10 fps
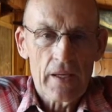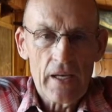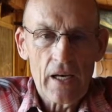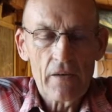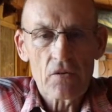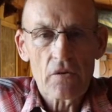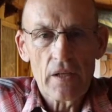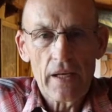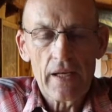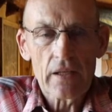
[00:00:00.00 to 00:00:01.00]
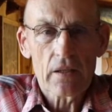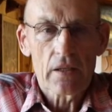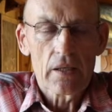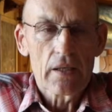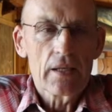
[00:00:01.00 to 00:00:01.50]
After that,
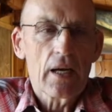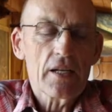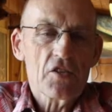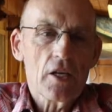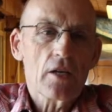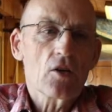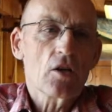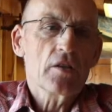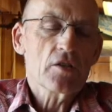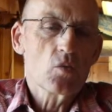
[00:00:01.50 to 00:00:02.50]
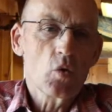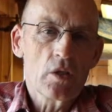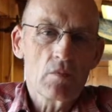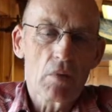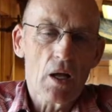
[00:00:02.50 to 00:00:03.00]
I set it on this
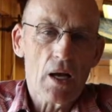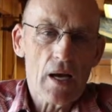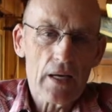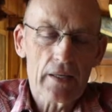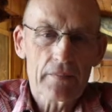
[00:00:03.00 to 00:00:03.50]
wooden block,